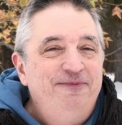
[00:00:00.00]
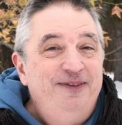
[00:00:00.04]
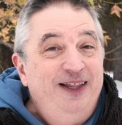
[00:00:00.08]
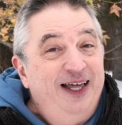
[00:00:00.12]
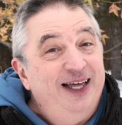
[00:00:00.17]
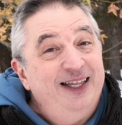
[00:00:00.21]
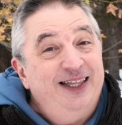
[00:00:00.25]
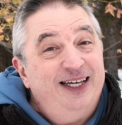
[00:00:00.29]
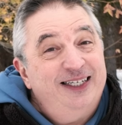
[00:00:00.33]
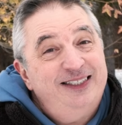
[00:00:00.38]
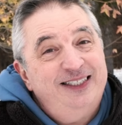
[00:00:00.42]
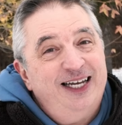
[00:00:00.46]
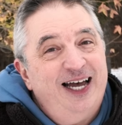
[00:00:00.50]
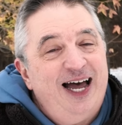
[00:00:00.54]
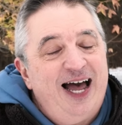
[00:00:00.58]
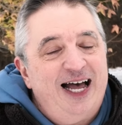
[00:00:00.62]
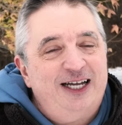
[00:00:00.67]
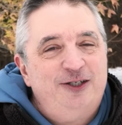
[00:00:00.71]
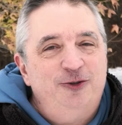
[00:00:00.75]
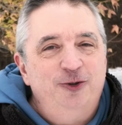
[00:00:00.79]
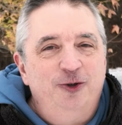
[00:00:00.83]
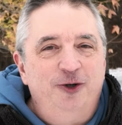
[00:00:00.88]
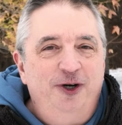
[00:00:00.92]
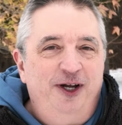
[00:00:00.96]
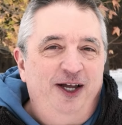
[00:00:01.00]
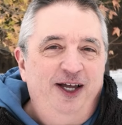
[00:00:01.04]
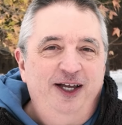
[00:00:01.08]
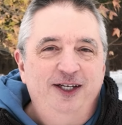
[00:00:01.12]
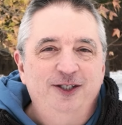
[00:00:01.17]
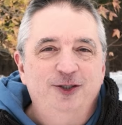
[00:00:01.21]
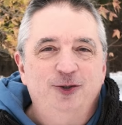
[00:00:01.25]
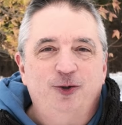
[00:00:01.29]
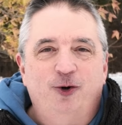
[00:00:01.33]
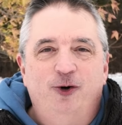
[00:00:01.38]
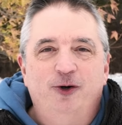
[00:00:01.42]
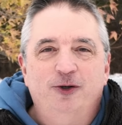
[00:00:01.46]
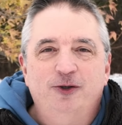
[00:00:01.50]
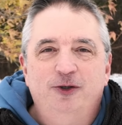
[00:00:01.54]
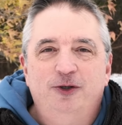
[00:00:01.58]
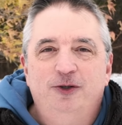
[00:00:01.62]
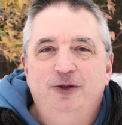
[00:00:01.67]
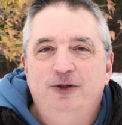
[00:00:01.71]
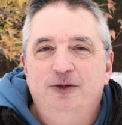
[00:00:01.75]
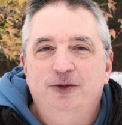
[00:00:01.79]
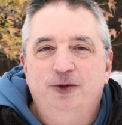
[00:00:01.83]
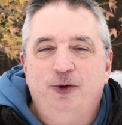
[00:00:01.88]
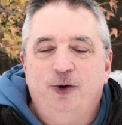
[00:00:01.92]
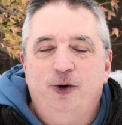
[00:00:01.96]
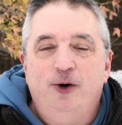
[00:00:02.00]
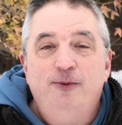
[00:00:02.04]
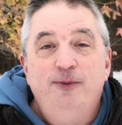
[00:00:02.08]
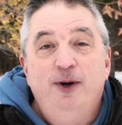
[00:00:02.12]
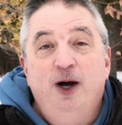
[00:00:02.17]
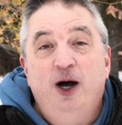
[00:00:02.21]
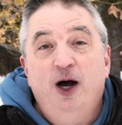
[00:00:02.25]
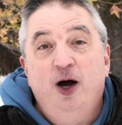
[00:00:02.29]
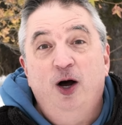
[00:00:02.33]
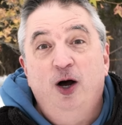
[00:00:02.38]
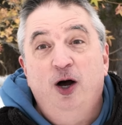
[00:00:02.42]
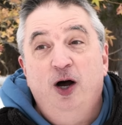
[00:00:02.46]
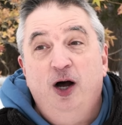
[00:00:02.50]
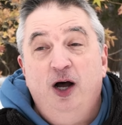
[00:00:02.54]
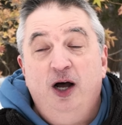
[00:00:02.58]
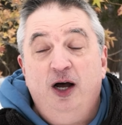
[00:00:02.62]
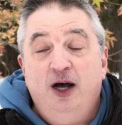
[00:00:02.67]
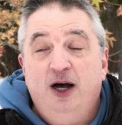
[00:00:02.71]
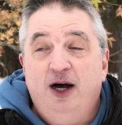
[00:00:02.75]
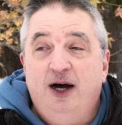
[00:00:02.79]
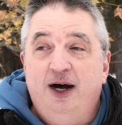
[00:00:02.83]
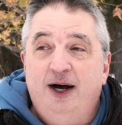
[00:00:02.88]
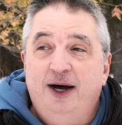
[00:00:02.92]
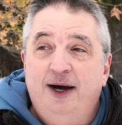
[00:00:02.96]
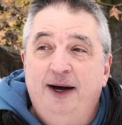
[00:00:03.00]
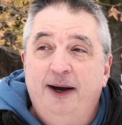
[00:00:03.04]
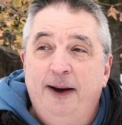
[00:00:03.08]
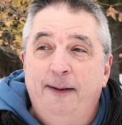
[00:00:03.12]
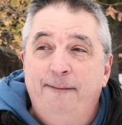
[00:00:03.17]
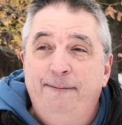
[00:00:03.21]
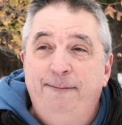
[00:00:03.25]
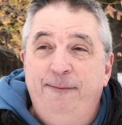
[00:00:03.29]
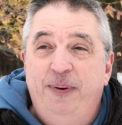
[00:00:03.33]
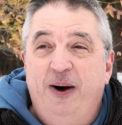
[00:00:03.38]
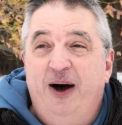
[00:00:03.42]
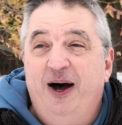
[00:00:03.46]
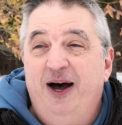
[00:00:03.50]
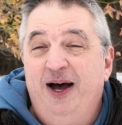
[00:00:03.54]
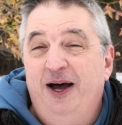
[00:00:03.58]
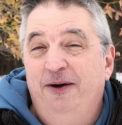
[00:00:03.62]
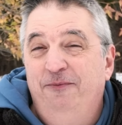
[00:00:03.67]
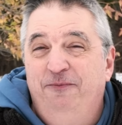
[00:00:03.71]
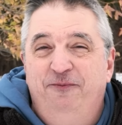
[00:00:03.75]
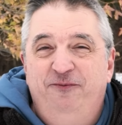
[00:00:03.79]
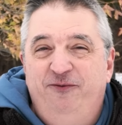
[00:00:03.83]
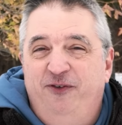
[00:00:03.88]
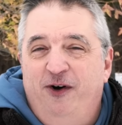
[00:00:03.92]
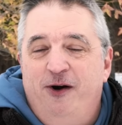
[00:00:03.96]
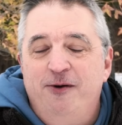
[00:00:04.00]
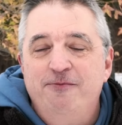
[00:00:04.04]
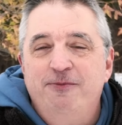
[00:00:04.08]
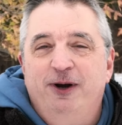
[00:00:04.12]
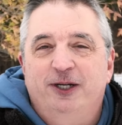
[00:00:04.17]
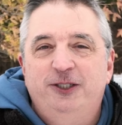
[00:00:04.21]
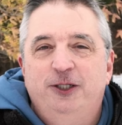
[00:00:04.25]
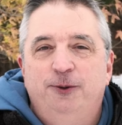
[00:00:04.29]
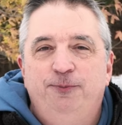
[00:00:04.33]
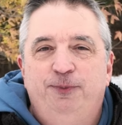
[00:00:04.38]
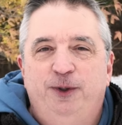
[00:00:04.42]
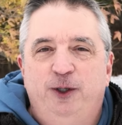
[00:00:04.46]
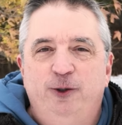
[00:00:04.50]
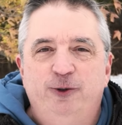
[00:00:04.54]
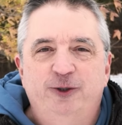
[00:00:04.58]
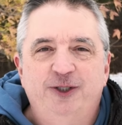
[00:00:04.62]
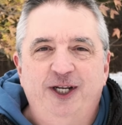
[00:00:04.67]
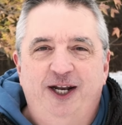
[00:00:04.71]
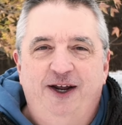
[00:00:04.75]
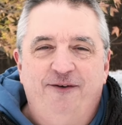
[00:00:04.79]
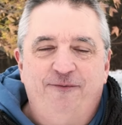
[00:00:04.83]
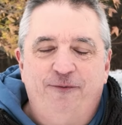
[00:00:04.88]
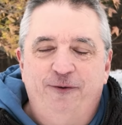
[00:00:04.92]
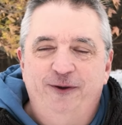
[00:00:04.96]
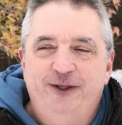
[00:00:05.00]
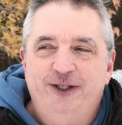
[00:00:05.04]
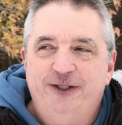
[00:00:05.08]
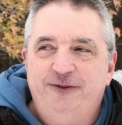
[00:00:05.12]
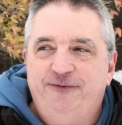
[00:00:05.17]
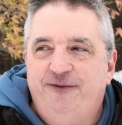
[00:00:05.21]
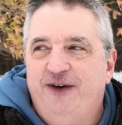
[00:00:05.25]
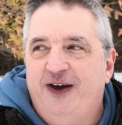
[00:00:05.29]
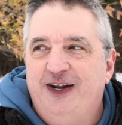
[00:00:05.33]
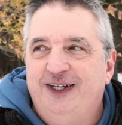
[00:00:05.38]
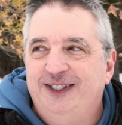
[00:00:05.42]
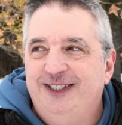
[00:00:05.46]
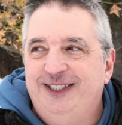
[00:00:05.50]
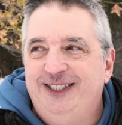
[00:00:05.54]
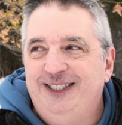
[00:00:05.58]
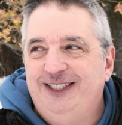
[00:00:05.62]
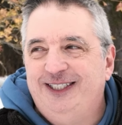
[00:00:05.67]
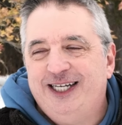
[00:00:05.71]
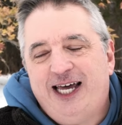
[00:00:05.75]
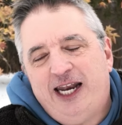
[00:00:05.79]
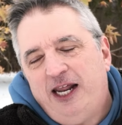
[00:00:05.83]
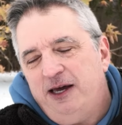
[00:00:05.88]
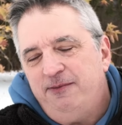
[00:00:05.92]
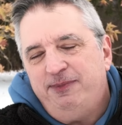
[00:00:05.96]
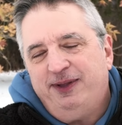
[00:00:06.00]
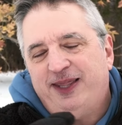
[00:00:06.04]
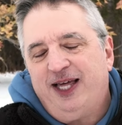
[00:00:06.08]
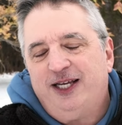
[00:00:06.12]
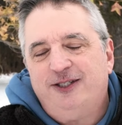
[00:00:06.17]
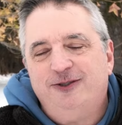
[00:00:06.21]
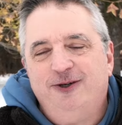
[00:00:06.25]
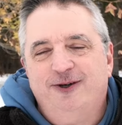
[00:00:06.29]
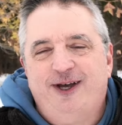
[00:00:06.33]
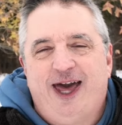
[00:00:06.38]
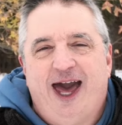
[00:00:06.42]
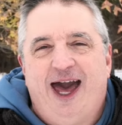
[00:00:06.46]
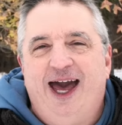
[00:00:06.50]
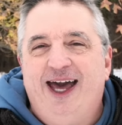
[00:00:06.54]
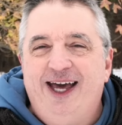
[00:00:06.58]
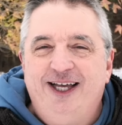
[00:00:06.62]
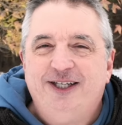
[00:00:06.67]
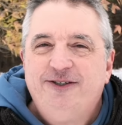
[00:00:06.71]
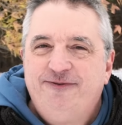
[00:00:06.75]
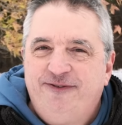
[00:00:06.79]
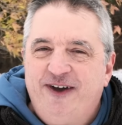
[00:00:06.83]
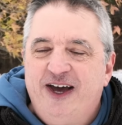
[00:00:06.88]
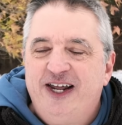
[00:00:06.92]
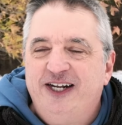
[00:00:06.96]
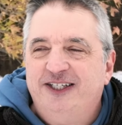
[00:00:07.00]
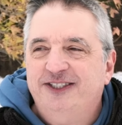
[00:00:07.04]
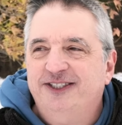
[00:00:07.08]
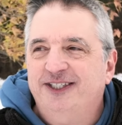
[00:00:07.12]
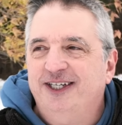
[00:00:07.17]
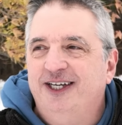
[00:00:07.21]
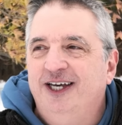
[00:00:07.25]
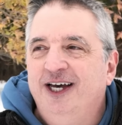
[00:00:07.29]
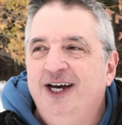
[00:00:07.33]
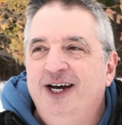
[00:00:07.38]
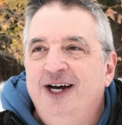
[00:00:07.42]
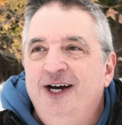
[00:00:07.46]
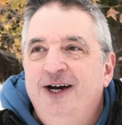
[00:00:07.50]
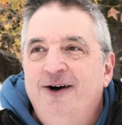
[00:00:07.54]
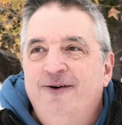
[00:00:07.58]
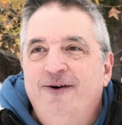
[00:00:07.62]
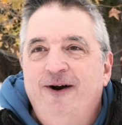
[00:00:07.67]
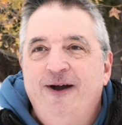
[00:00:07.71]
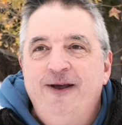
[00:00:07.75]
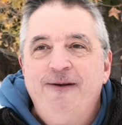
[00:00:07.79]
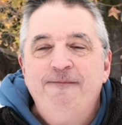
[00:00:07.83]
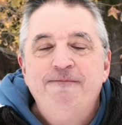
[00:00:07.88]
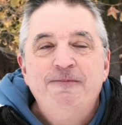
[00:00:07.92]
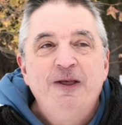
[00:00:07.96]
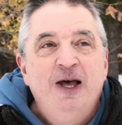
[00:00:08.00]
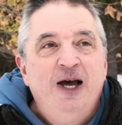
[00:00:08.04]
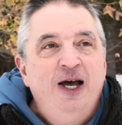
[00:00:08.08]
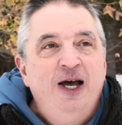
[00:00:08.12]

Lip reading: That's an actual historical term, but very much abusing it for this fantasy setting, but that's okay, it's fantasy, right?